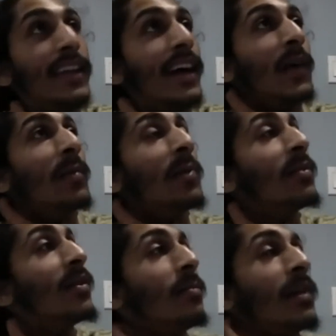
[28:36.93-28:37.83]
I
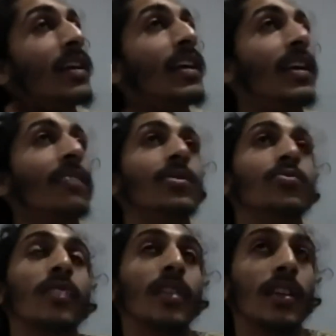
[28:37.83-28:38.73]
remember, but it was
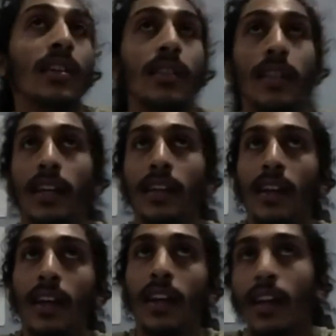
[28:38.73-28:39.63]
really like,
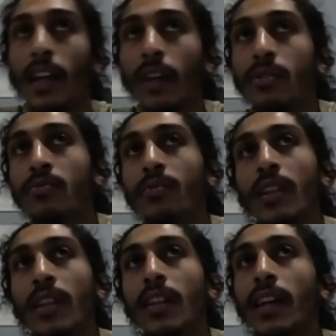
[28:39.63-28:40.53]
it was
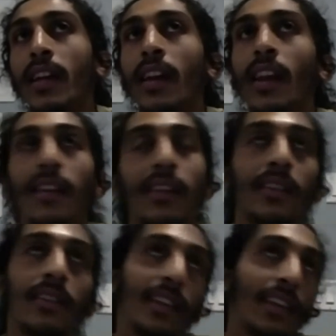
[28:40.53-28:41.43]
really like
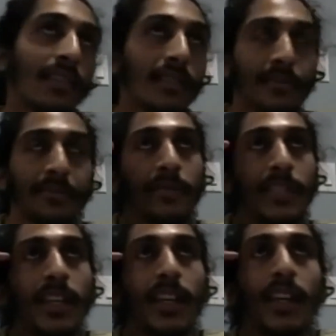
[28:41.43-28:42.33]
another like,
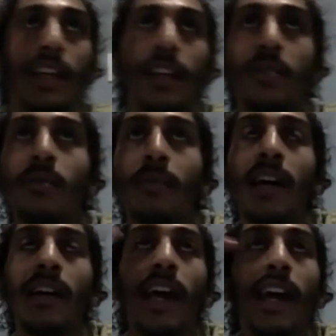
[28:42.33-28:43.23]
it threw
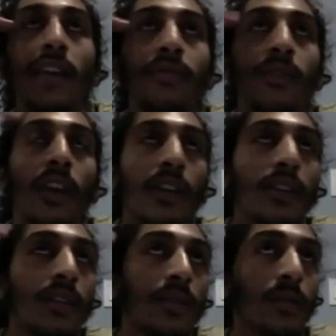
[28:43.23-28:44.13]
my head for
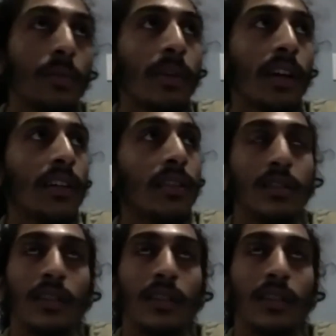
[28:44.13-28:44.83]
another loop because,